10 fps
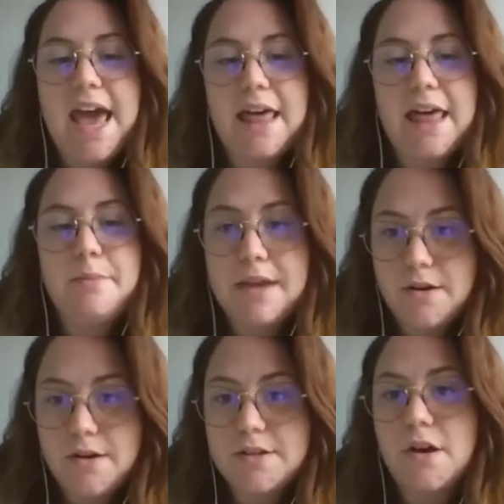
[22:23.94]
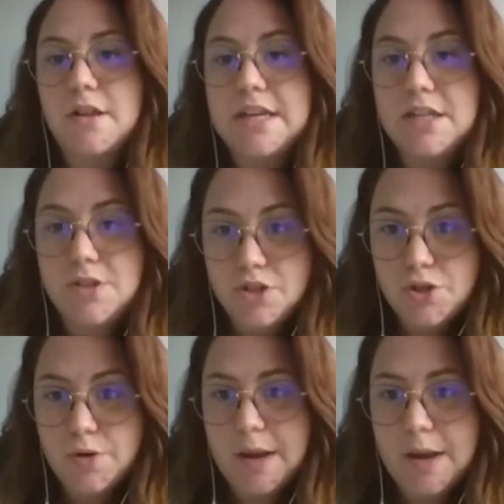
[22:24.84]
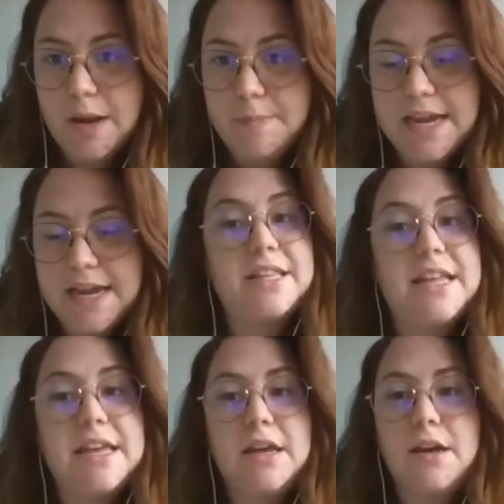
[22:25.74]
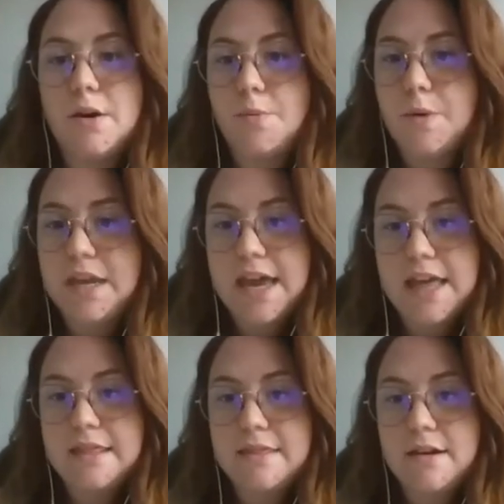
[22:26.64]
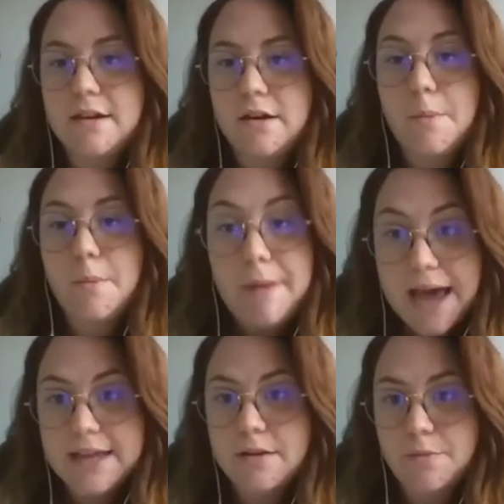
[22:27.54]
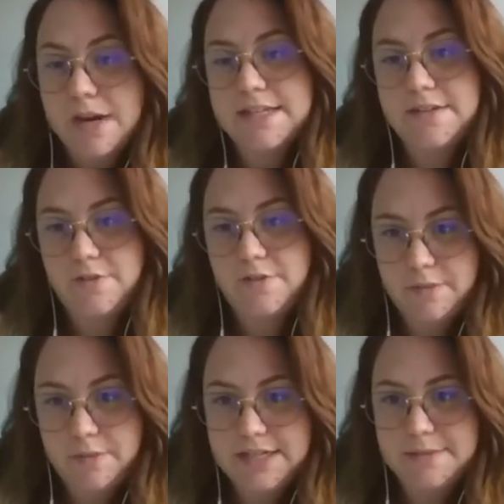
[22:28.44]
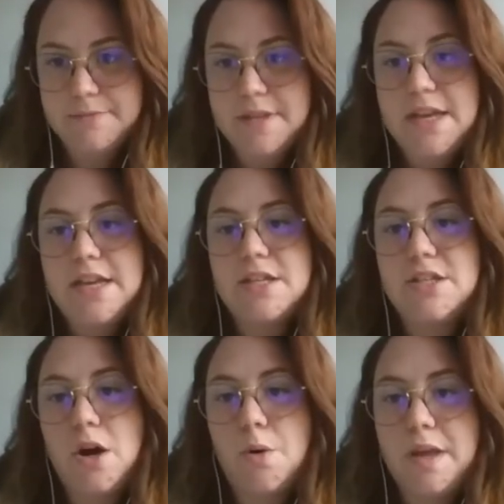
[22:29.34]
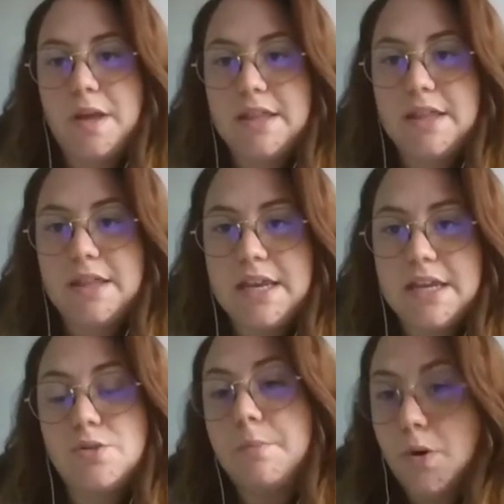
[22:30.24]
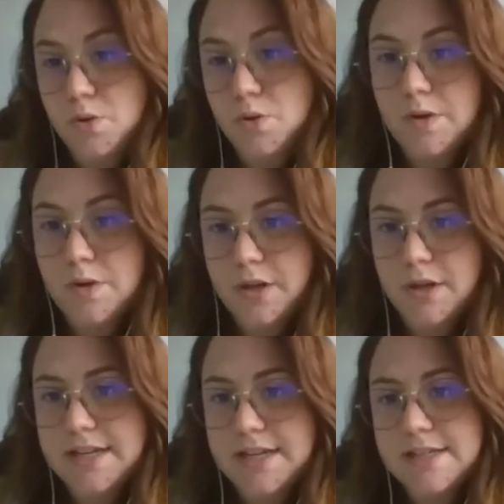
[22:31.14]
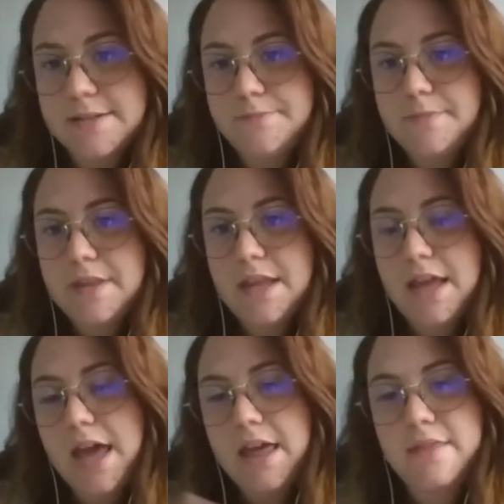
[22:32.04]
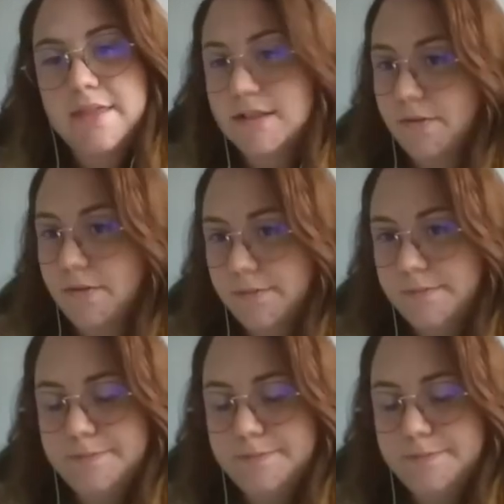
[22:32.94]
And because on industrial application, we can apply relative humidity. So we need to impose water content, and that's all.